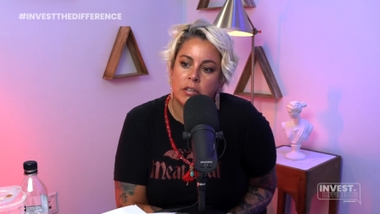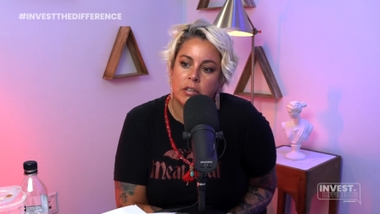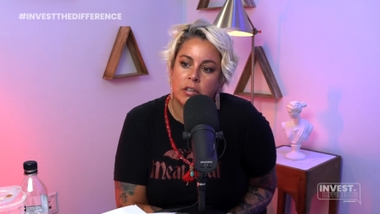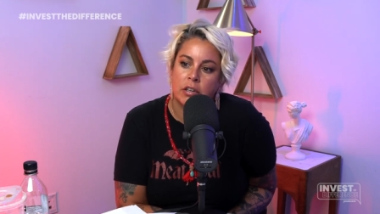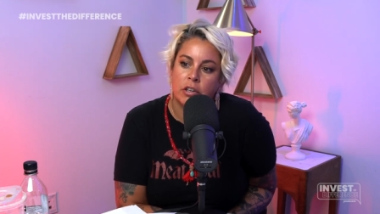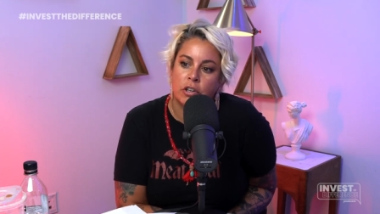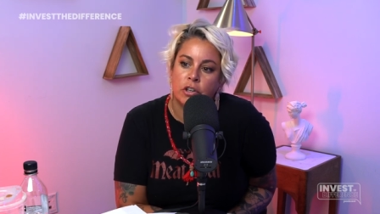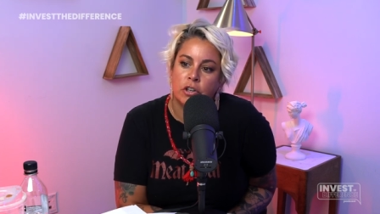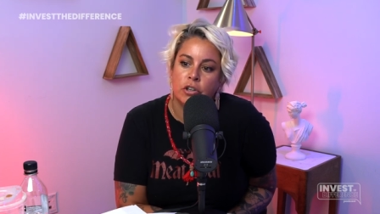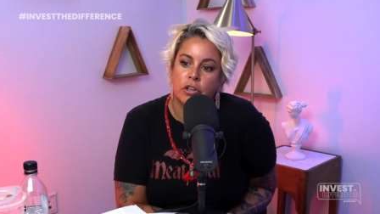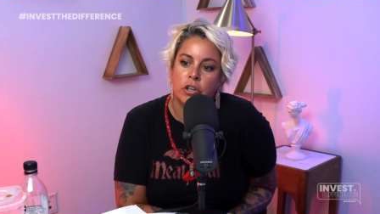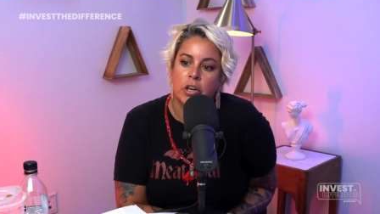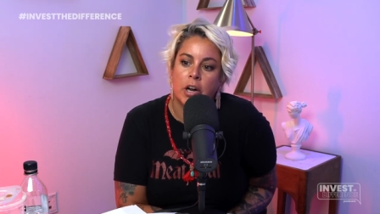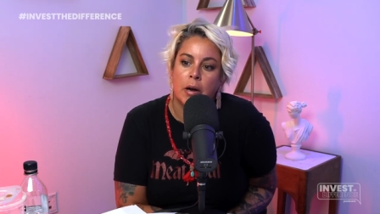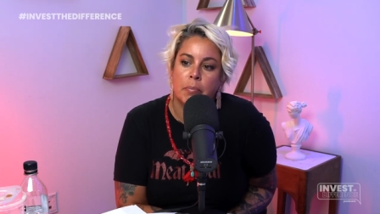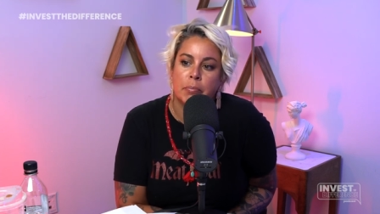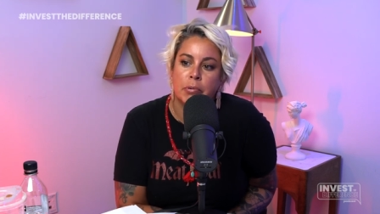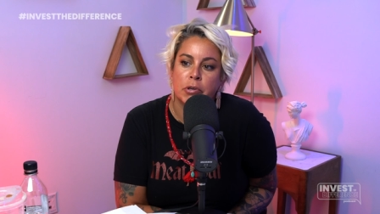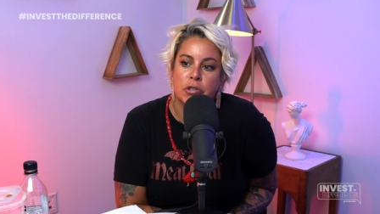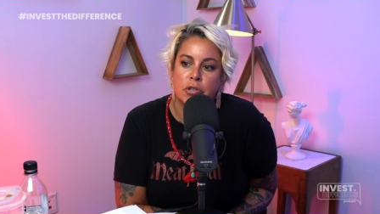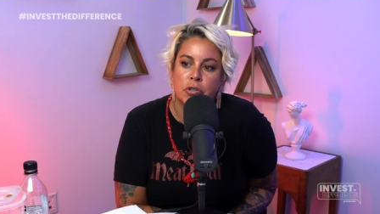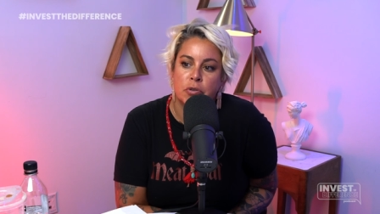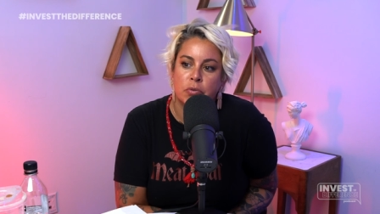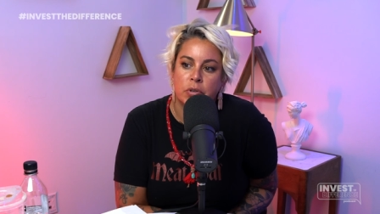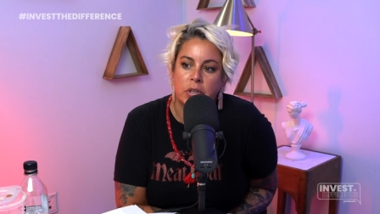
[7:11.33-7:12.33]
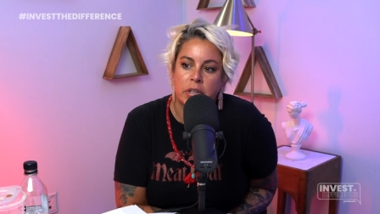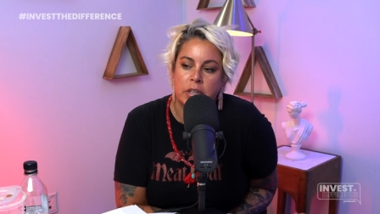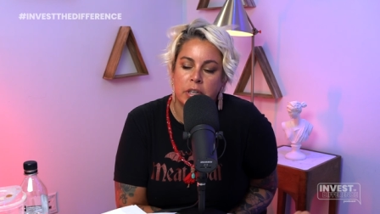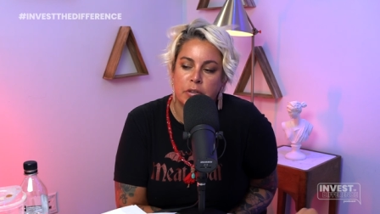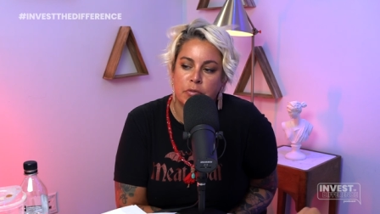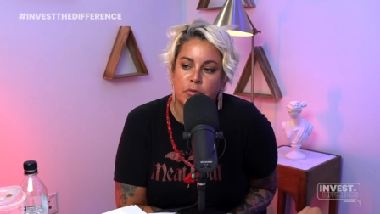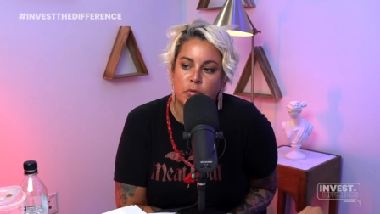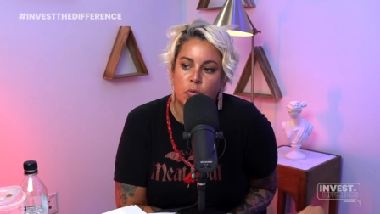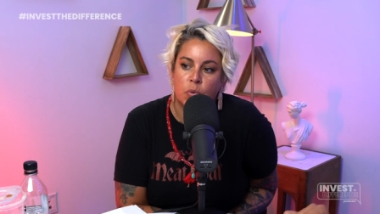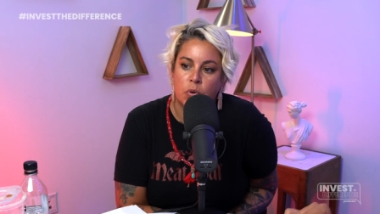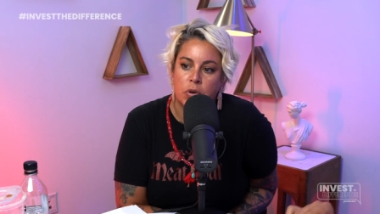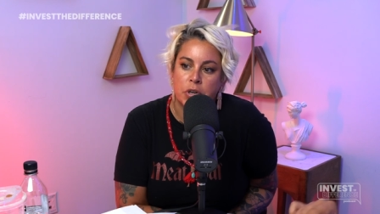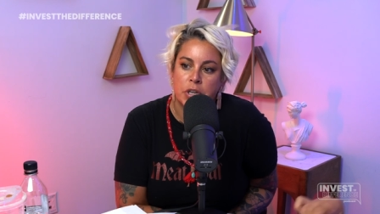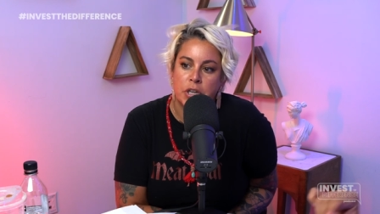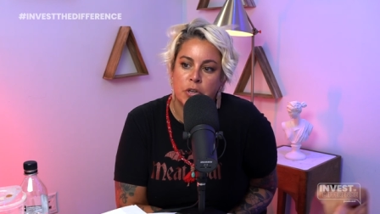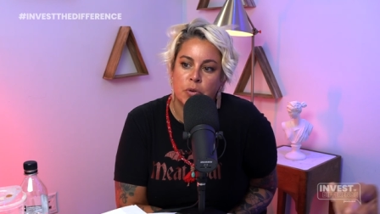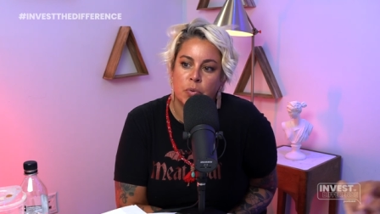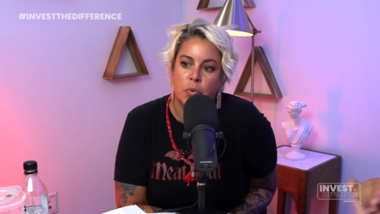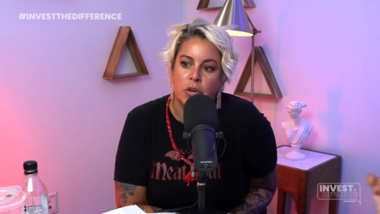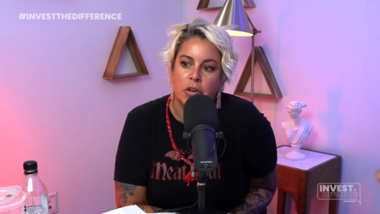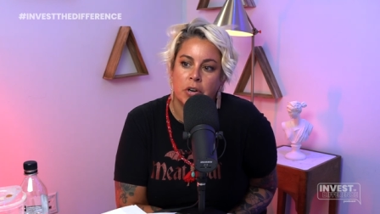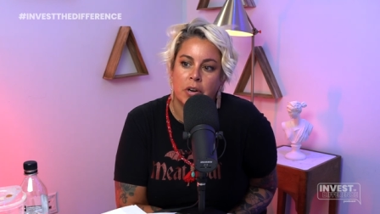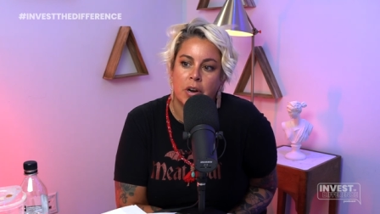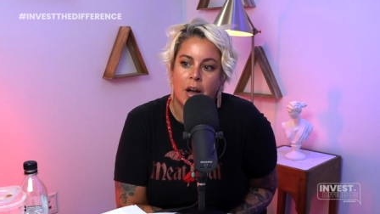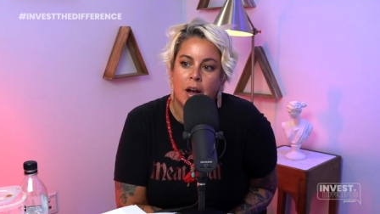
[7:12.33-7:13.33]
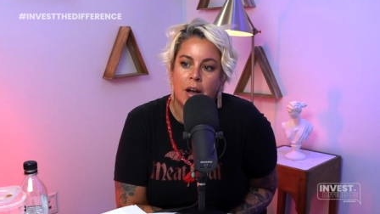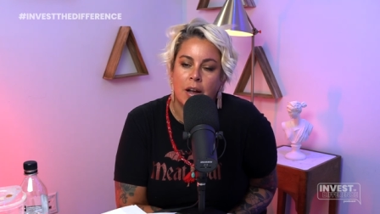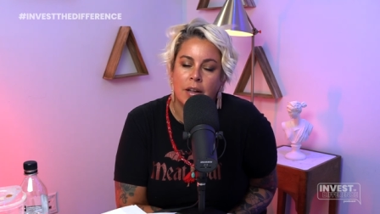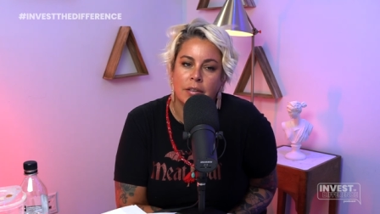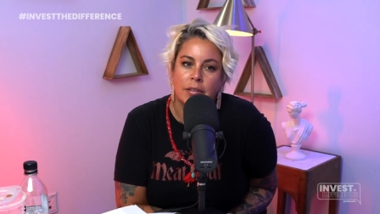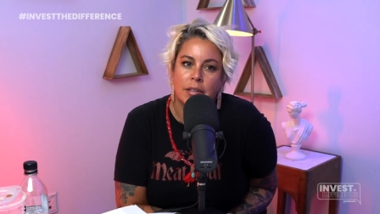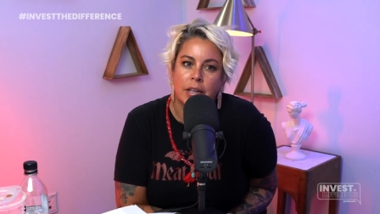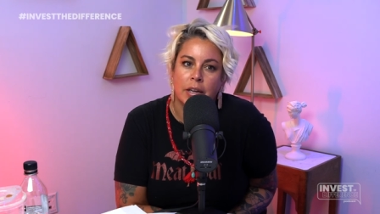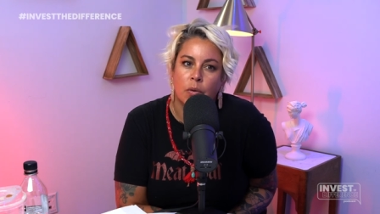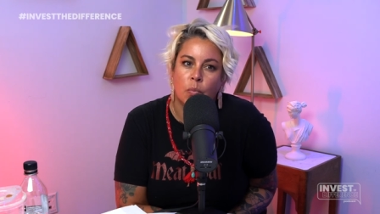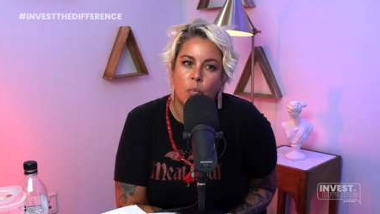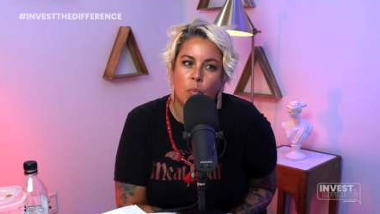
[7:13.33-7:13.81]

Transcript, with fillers: a good opportunity for you or not like